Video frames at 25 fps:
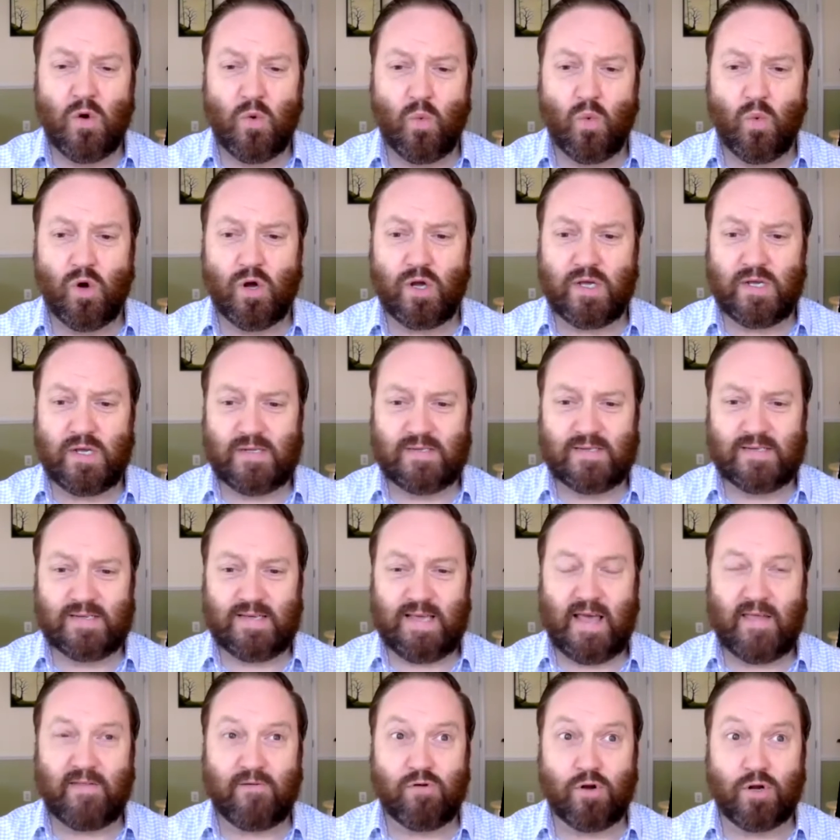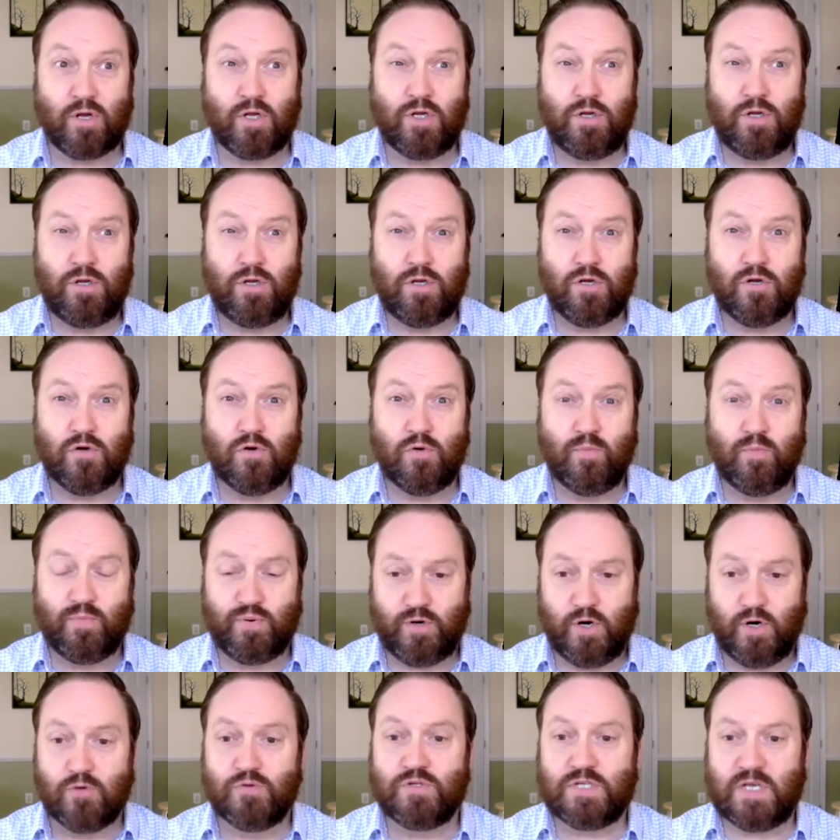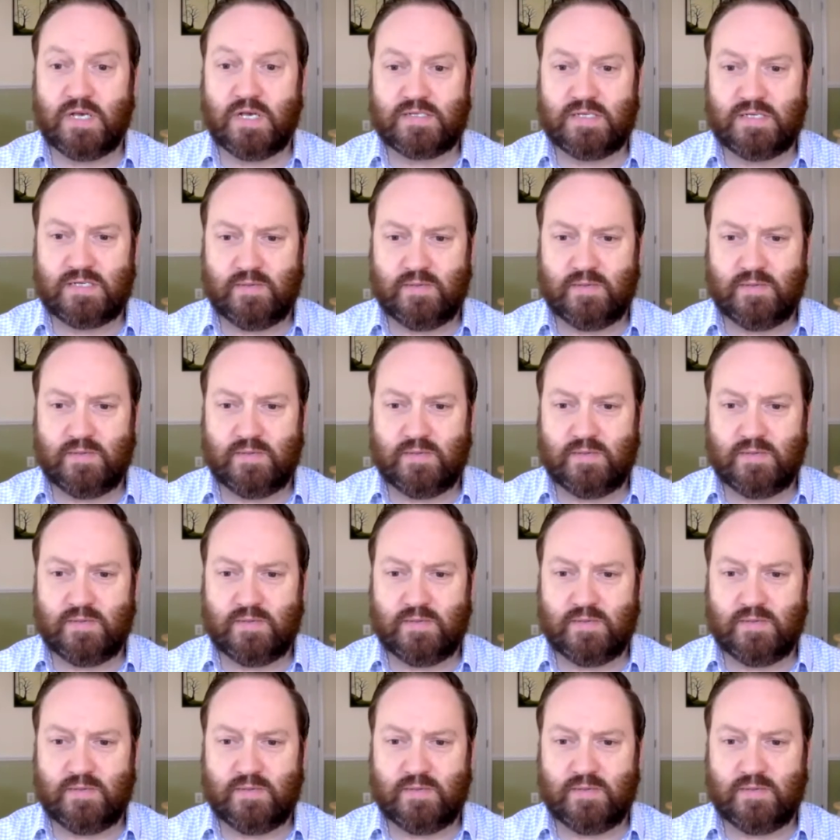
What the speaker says: working together on a new process.